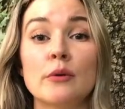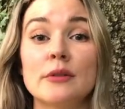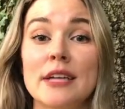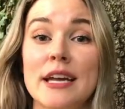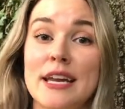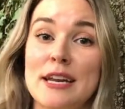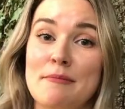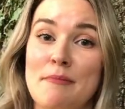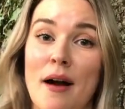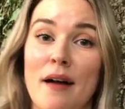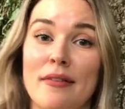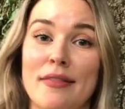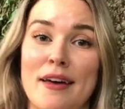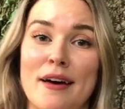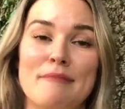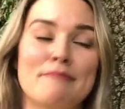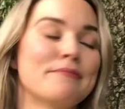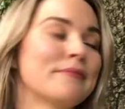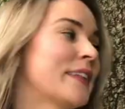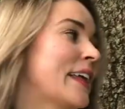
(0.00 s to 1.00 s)
and will rotate
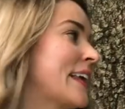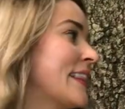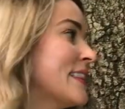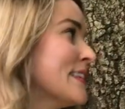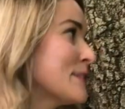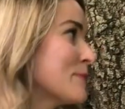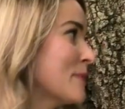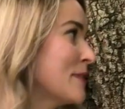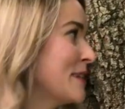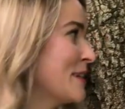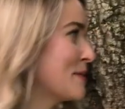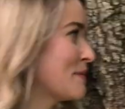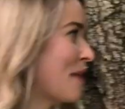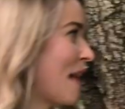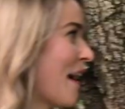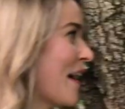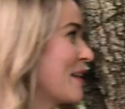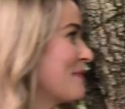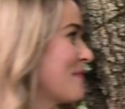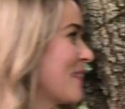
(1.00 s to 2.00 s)
among them, like this
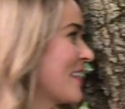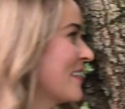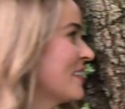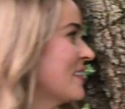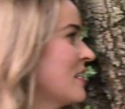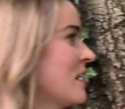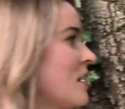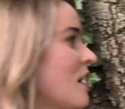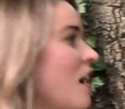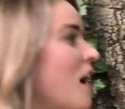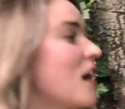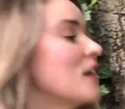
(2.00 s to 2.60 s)
one here behind me.